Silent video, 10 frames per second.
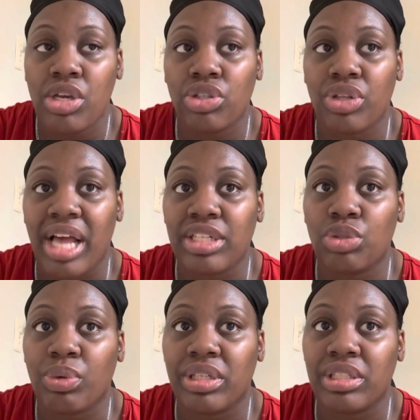So I just
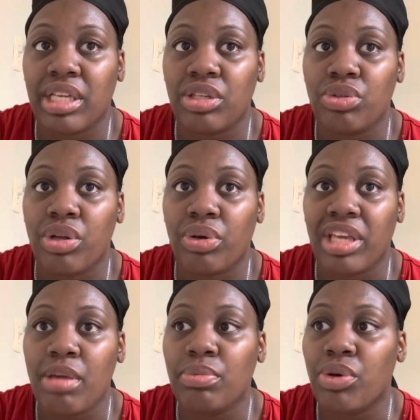want to say, you know,
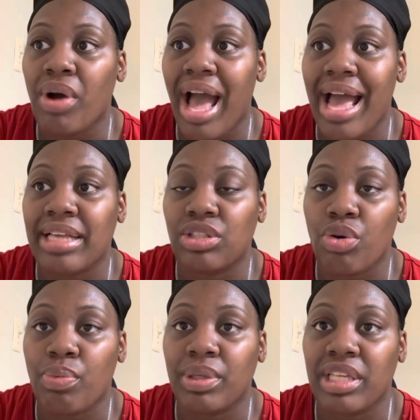keep your eyes
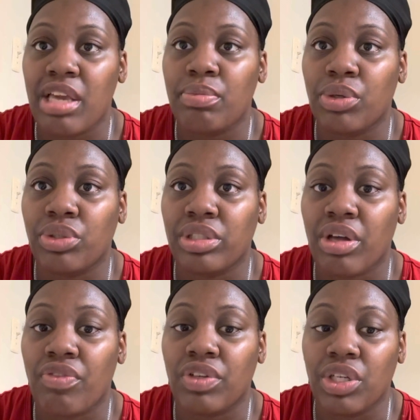open. Keep
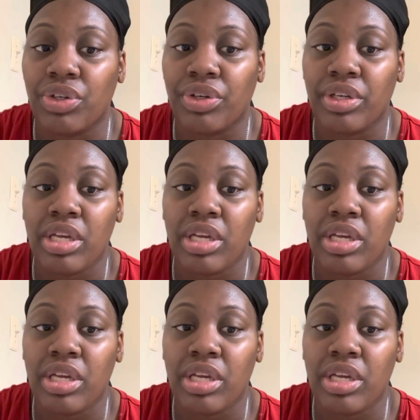yourself alert.